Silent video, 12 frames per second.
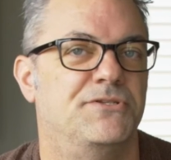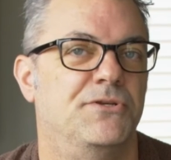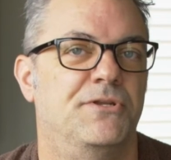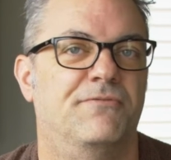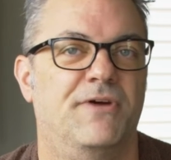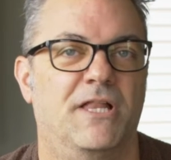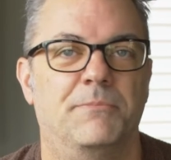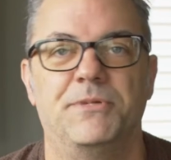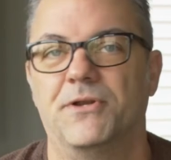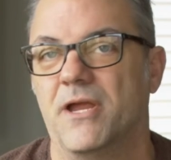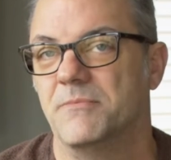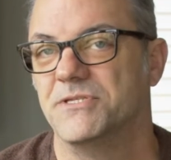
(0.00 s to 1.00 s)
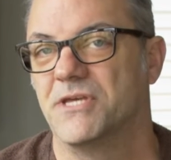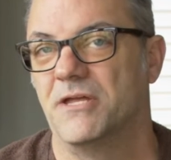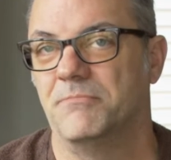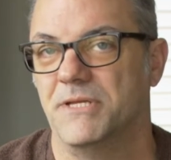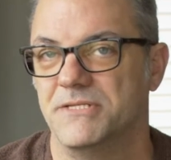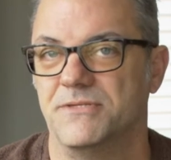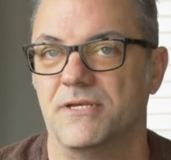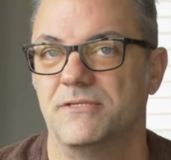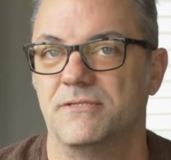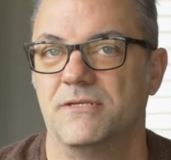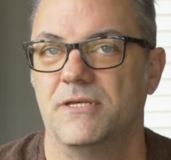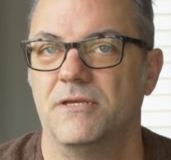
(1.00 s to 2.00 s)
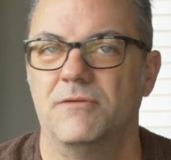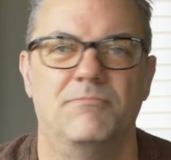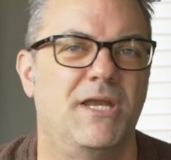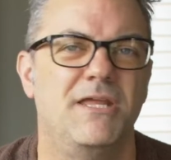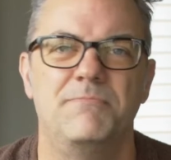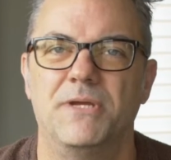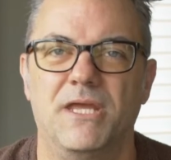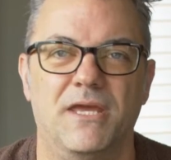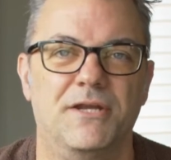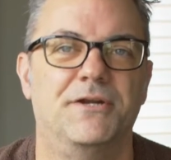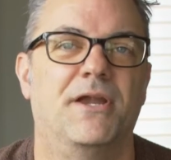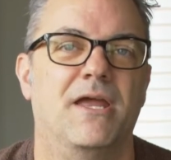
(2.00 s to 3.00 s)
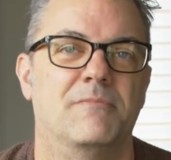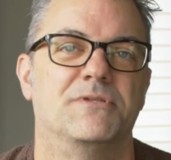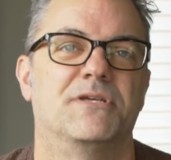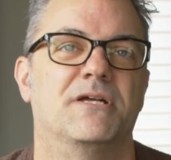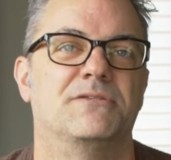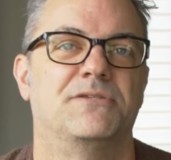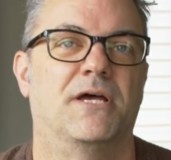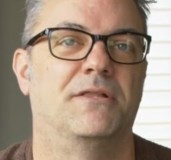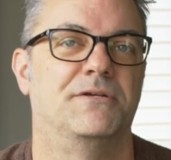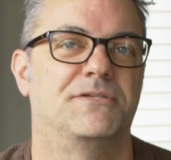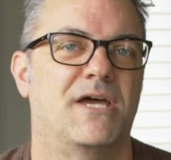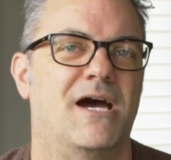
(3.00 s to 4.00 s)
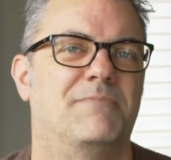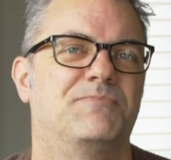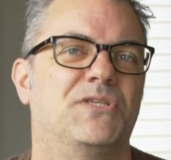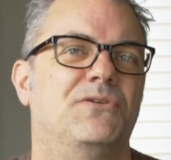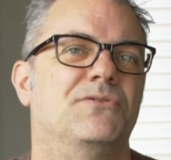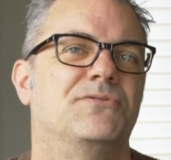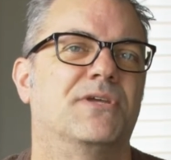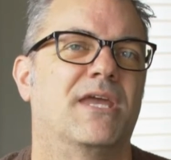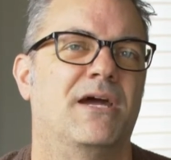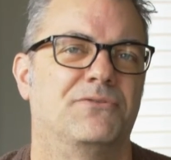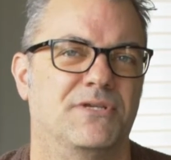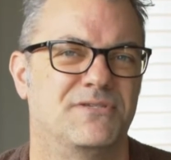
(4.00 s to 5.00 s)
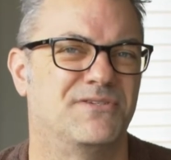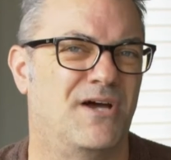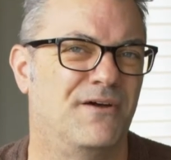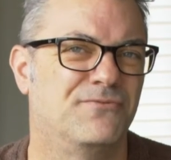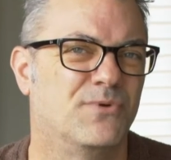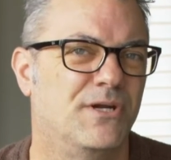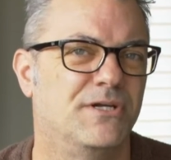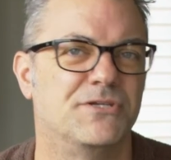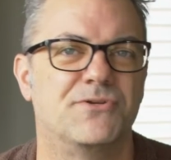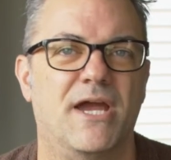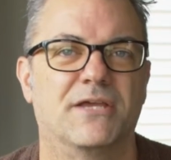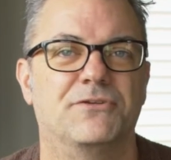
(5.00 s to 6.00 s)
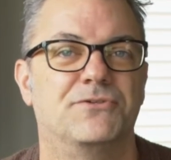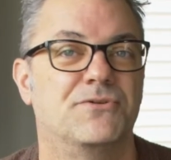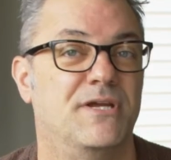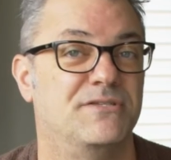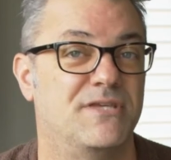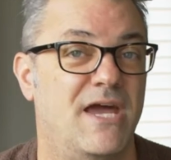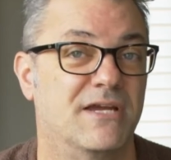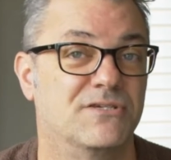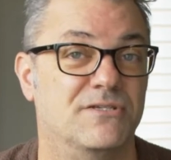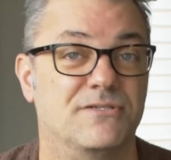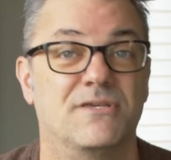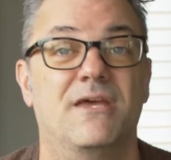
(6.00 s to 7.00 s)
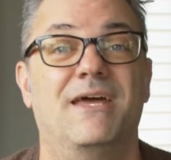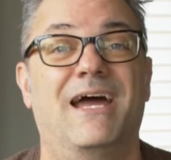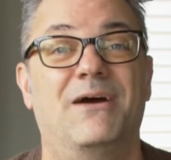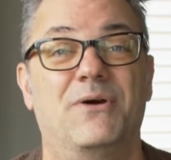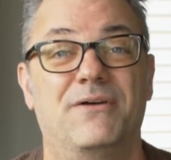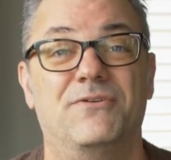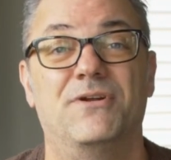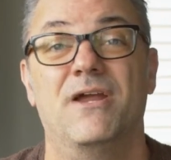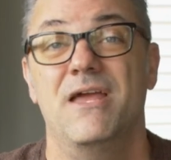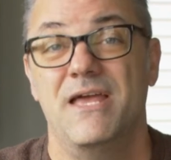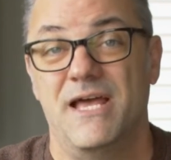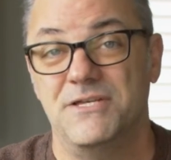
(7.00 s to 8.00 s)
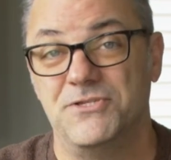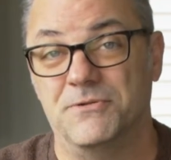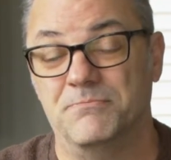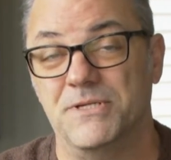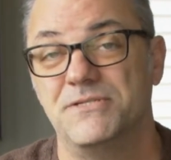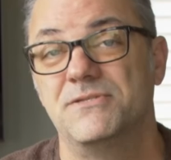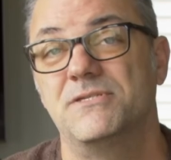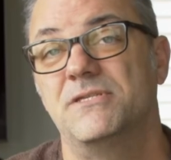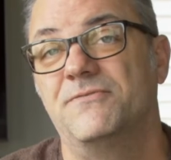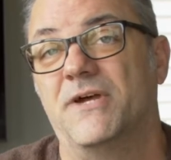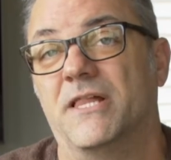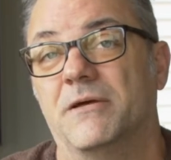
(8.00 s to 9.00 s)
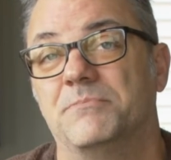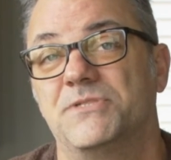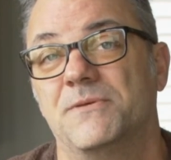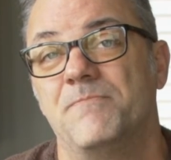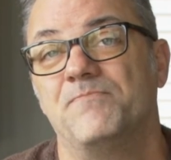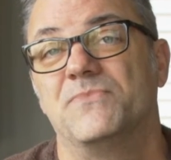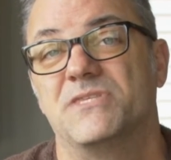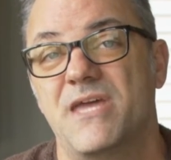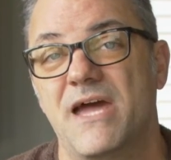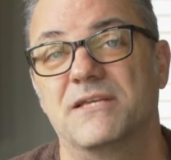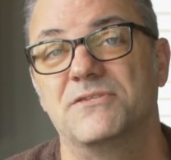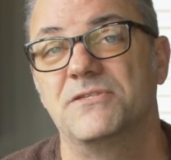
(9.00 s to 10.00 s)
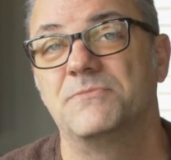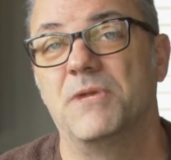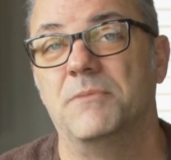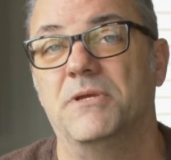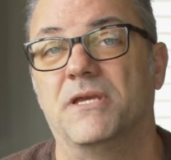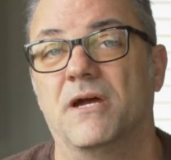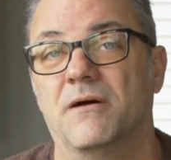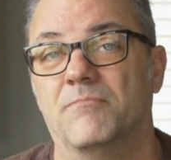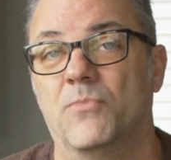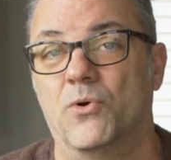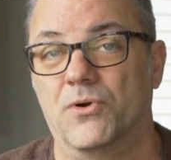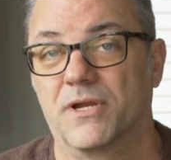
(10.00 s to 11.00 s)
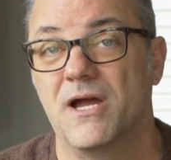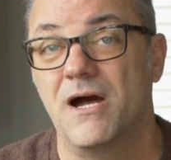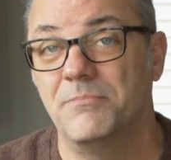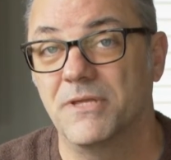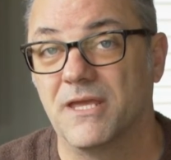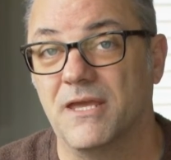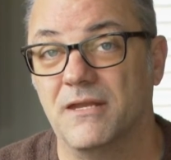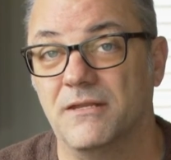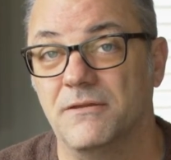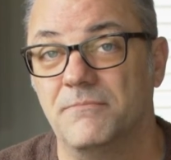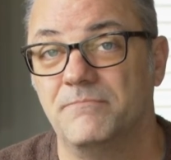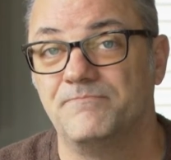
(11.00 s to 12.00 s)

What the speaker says: as you develop your Amazon business. Many beginner Amazon sellers opt to use accounting software to track their transactions. However, as your business develops, taxes may become more complicated.